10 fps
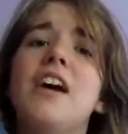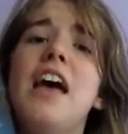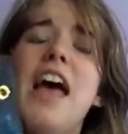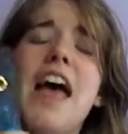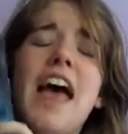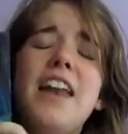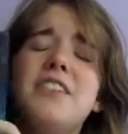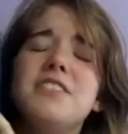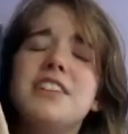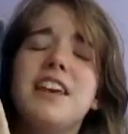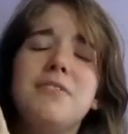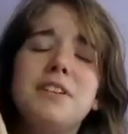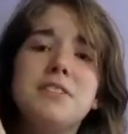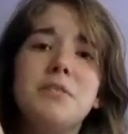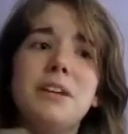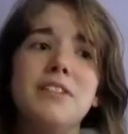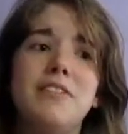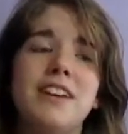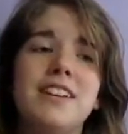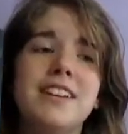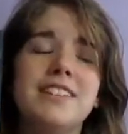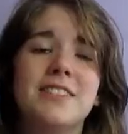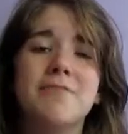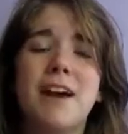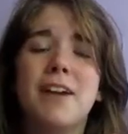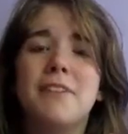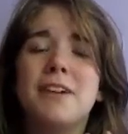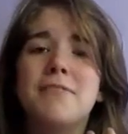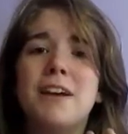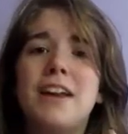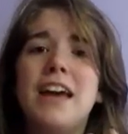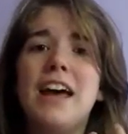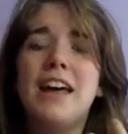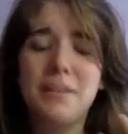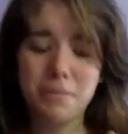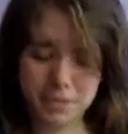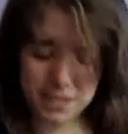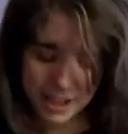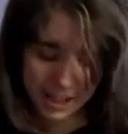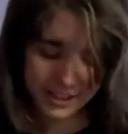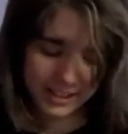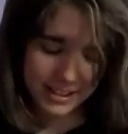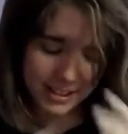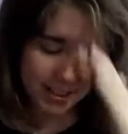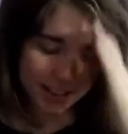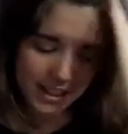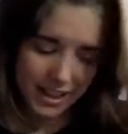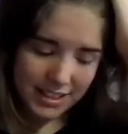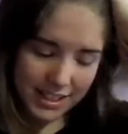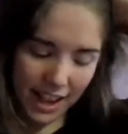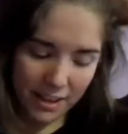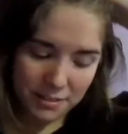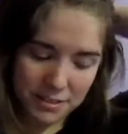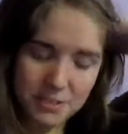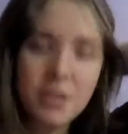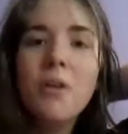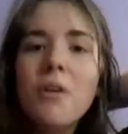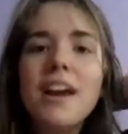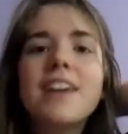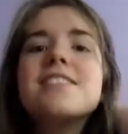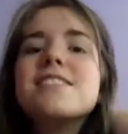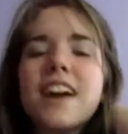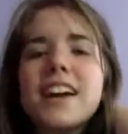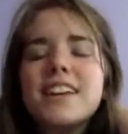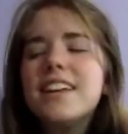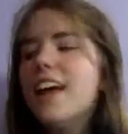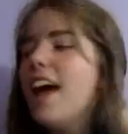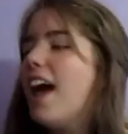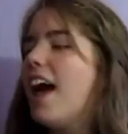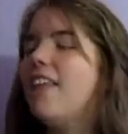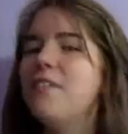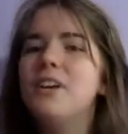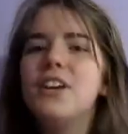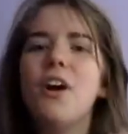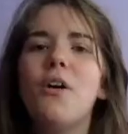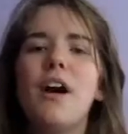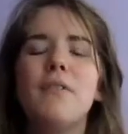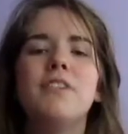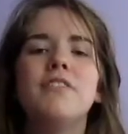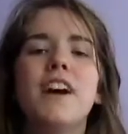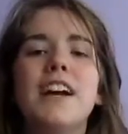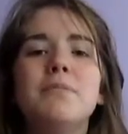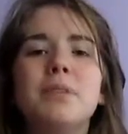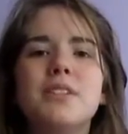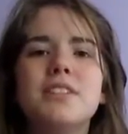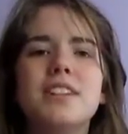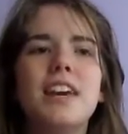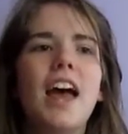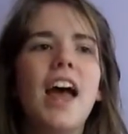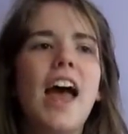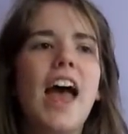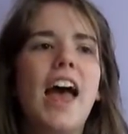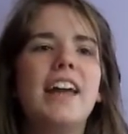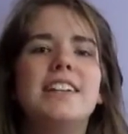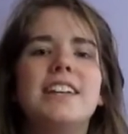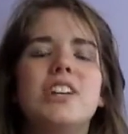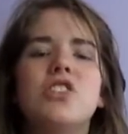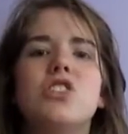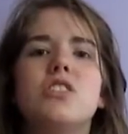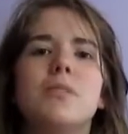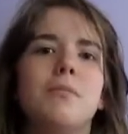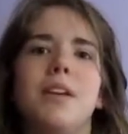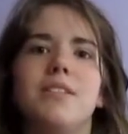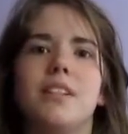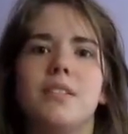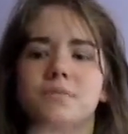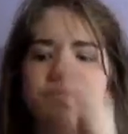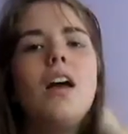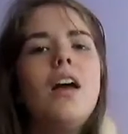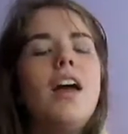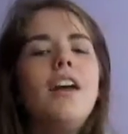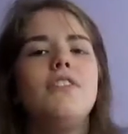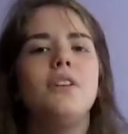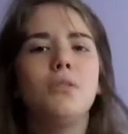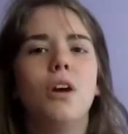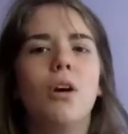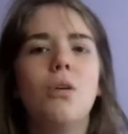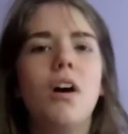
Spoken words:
and it just gave me so many feelings of back when I read the Percy Jackson series, and I was so excited. And then we go and we find Percy, and it's just amazing. If you know,